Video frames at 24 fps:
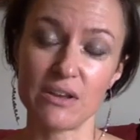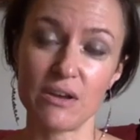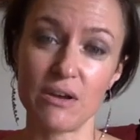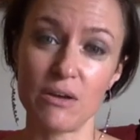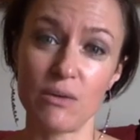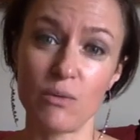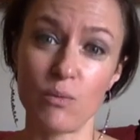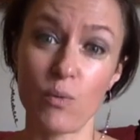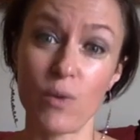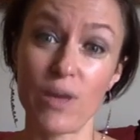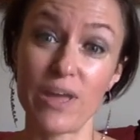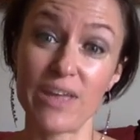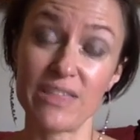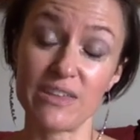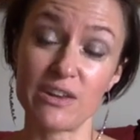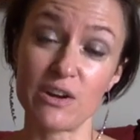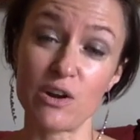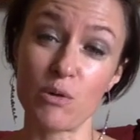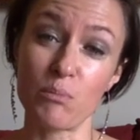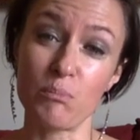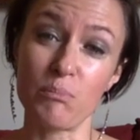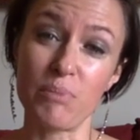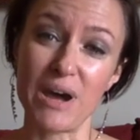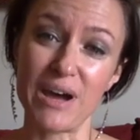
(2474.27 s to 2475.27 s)
a way that
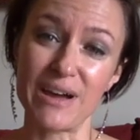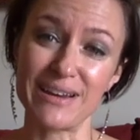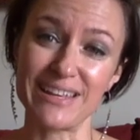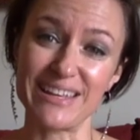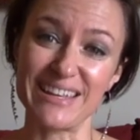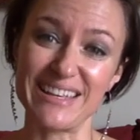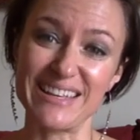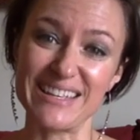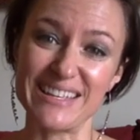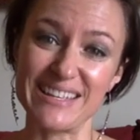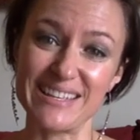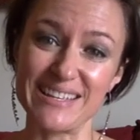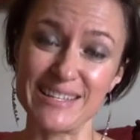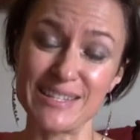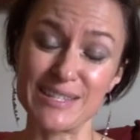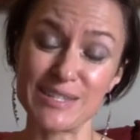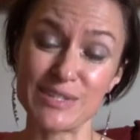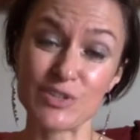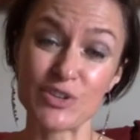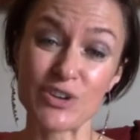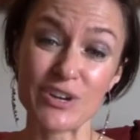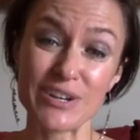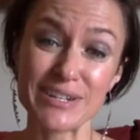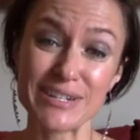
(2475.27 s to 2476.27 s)
our body is
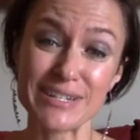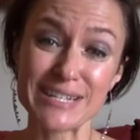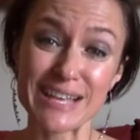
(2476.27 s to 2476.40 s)
trying to